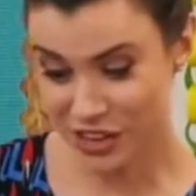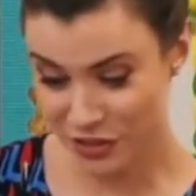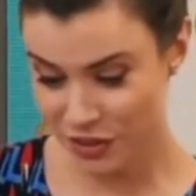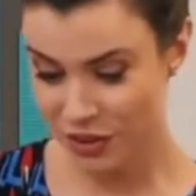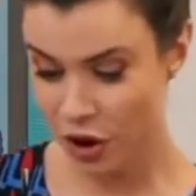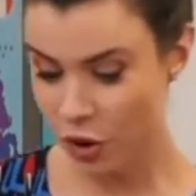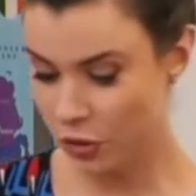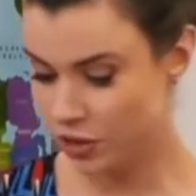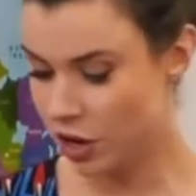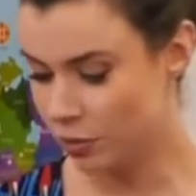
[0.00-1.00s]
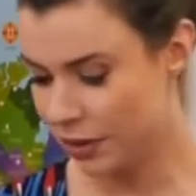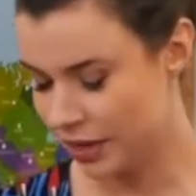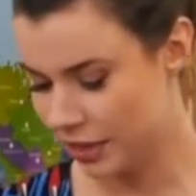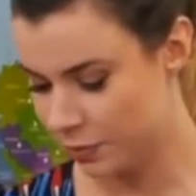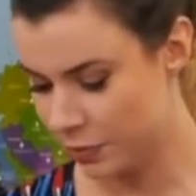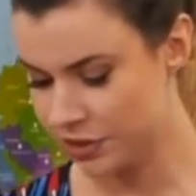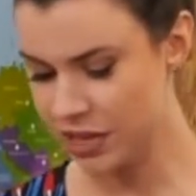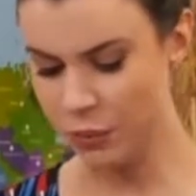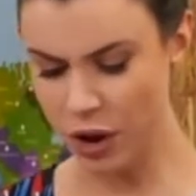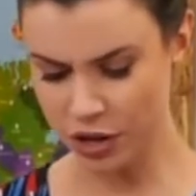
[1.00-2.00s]
even hold all my little
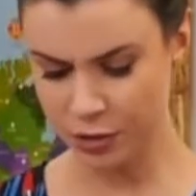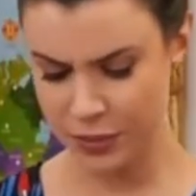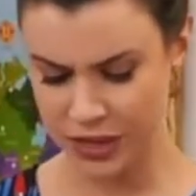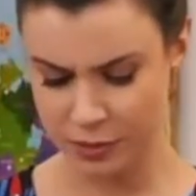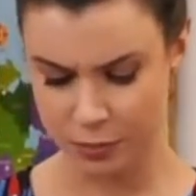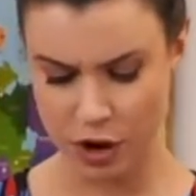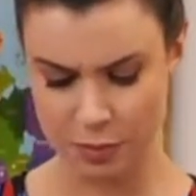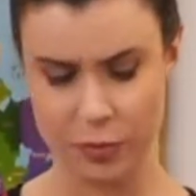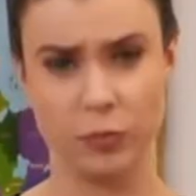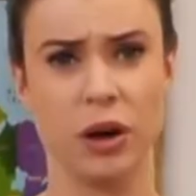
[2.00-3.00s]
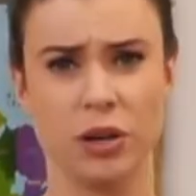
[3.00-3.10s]
books. Now, what could be the problem?